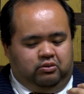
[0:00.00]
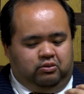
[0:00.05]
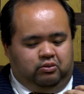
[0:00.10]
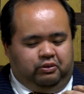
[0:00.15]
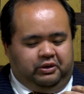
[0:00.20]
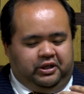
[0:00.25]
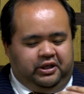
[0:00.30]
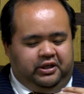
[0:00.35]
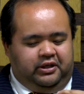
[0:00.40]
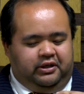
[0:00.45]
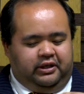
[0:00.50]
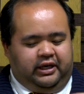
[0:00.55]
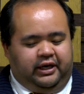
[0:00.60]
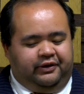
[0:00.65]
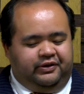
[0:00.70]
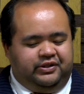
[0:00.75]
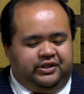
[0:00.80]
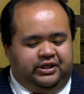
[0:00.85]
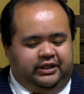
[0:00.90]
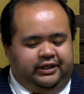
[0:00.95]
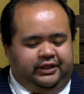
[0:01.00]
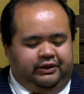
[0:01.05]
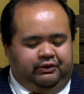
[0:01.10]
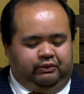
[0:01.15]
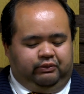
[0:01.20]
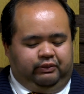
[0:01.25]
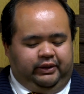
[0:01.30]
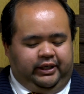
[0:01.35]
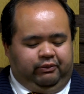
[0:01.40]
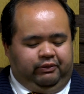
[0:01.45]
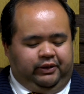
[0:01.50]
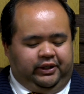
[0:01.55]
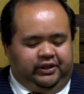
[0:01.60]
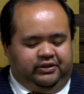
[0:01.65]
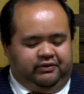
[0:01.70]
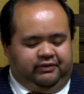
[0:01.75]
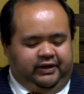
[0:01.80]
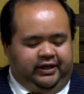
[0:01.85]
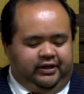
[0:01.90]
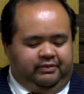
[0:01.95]
we
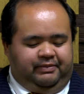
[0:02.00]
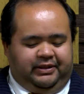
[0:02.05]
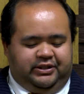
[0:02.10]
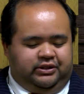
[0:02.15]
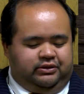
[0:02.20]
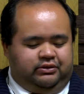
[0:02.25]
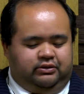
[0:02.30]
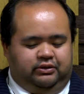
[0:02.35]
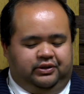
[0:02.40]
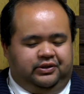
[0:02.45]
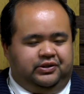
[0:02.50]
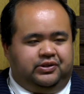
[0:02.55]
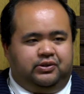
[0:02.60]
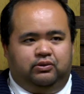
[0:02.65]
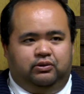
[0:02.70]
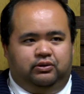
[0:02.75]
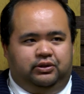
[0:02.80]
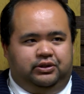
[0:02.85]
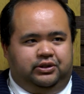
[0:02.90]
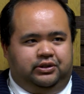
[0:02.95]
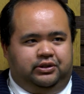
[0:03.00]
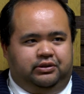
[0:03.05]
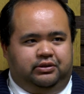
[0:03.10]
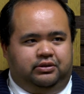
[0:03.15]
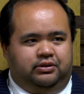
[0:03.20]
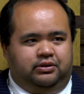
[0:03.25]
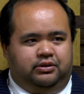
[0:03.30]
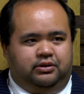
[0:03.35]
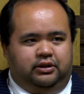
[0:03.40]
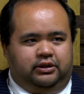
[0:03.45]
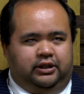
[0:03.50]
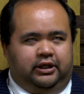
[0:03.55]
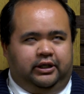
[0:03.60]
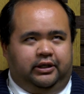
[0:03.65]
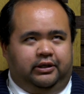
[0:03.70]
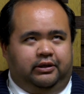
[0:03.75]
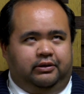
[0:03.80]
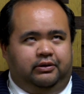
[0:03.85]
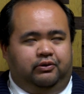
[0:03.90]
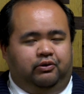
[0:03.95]
divided basically the school into
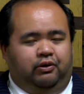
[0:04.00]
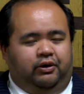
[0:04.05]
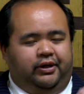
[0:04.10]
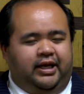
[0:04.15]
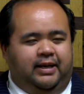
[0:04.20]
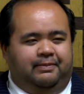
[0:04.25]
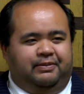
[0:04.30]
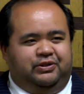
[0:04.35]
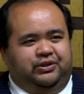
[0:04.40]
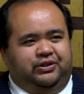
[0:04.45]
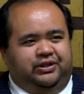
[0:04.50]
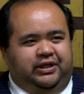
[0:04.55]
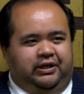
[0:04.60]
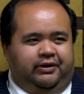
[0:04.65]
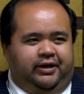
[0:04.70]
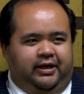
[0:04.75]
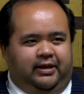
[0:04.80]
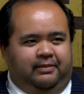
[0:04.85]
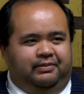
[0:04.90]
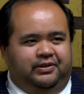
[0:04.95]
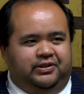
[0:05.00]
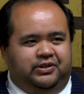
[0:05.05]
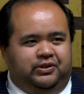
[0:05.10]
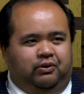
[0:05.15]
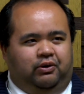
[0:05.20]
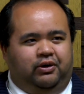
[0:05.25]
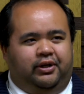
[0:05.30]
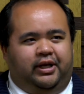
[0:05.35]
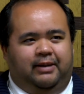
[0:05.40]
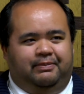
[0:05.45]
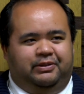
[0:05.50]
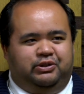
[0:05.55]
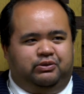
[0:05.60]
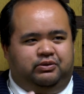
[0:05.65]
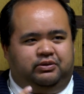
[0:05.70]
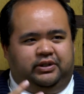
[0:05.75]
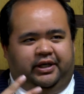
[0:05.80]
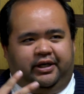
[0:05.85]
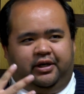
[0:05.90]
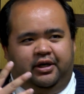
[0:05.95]
North Campus or South Campus. North Campus
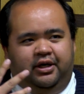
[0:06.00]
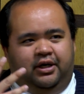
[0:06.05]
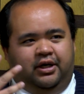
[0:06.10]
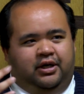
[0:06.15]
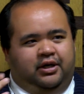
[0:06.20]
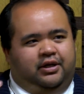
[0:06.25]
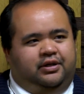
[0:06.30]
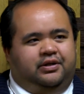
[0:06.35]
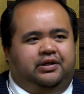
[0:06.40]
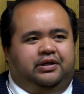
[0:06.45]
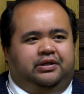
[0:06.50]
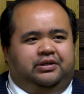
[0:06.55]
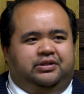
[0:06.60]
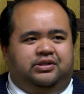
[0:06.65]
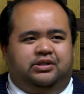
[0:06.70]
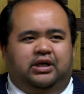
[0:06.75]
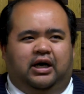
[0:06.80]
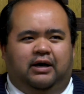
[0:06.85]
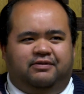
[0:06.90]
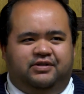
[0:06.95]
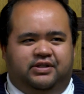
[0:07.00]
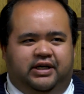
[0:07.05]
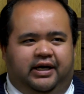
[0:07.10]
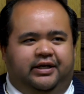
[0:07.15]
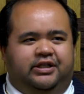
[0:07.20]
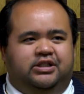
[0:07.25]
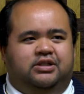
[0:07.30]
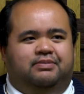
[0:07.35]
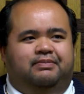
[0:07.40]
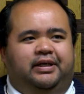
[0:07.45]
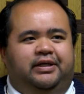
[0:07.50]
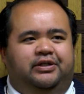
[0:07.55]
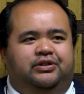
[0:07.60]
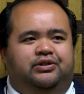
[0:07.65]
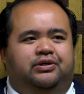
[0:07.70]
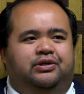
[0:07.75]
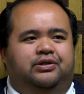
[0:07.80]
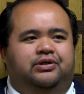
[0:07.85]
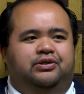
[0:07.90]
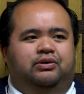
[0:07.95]
was like the soft science
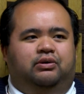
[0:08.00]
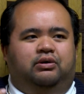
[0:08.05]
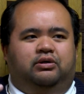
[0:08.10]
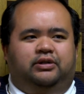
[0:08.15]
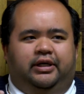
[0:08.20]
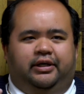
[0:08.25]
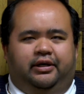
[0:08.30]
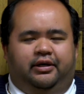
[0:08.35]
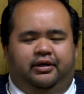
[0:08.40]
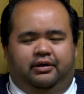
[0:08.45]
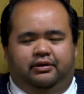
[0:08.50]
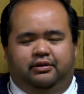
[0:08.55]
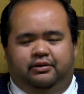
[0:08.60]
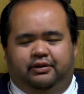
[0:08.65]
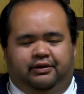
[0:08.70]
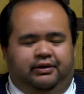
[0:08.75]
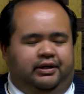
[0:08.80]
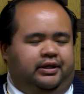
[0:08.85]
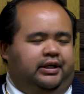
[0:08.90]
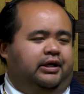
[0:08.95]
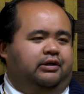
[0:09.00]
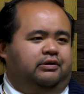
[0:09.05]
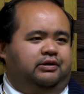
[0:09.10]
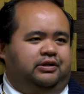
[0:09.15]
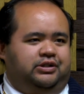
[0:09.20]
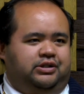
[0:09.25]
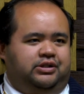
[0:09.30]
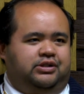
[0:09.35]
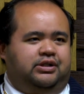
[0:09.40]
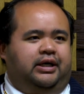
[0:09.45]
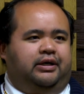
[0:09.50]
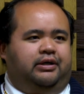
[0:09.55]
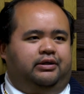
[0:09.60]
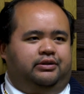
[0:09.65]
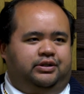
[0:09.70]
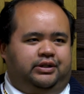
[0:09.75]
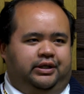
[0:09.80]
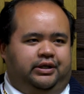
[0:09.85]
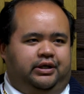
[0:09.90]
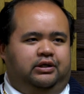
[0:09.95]
majors, or like English,
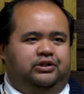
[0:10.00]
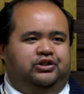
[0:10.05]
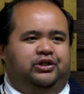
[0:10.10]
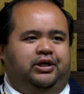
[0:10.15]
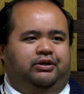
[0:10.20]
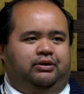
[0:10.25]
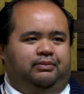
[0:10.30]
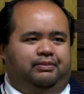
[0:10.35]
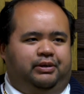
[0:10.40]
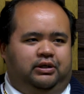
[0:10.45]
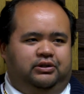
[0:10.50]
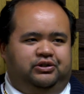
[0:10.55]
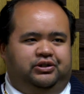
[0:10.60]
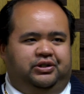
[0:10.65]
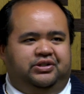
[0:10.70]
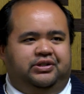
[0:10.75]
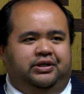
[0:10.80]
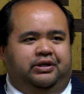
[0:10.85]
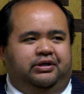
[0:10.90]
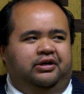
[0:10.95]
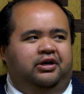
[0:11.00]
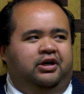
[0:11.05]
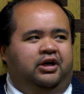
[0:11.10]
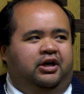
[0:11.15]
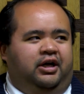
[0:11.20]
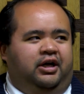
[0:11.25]
psychology, anthropology, etc.